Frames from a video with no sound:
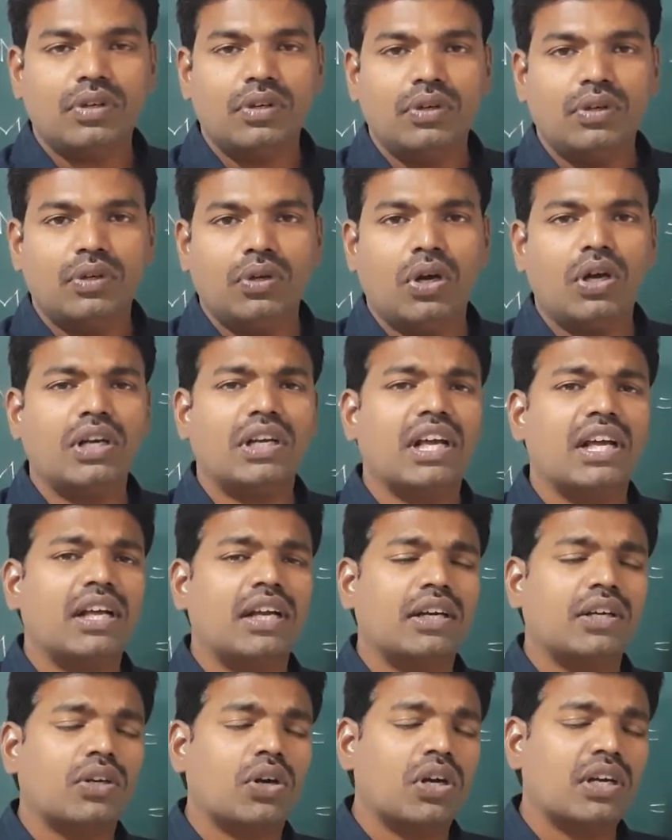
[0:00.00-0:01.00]

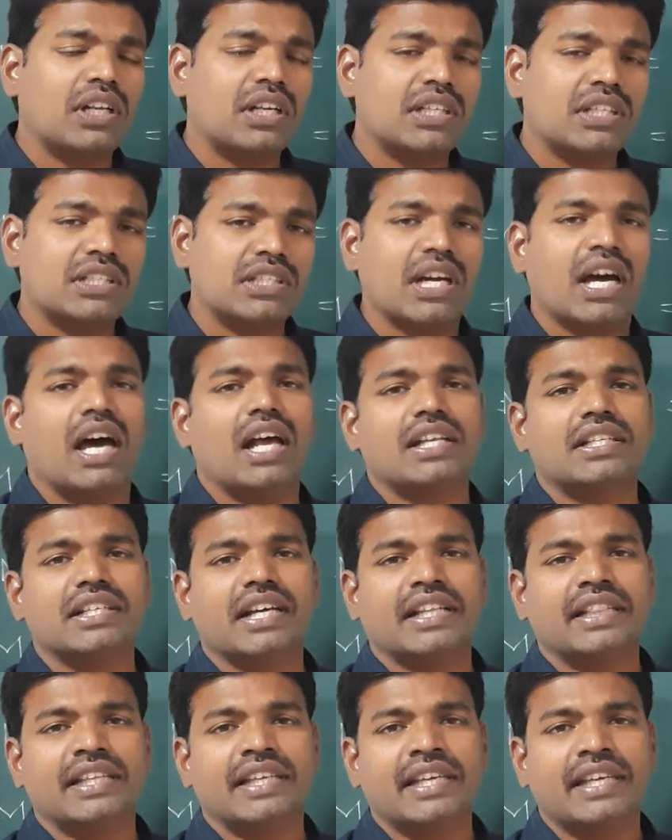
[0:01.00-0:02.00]
total charge
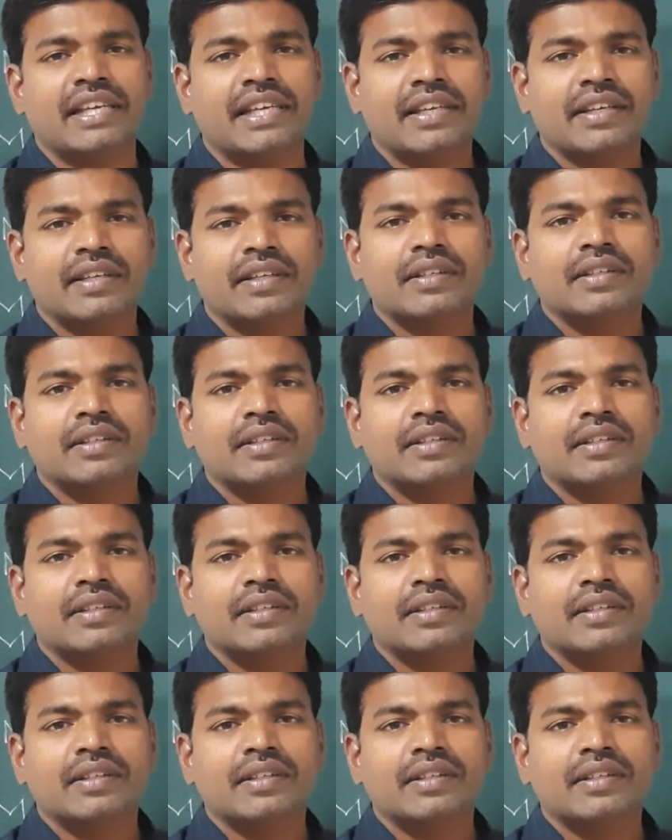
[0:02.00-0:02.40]
on the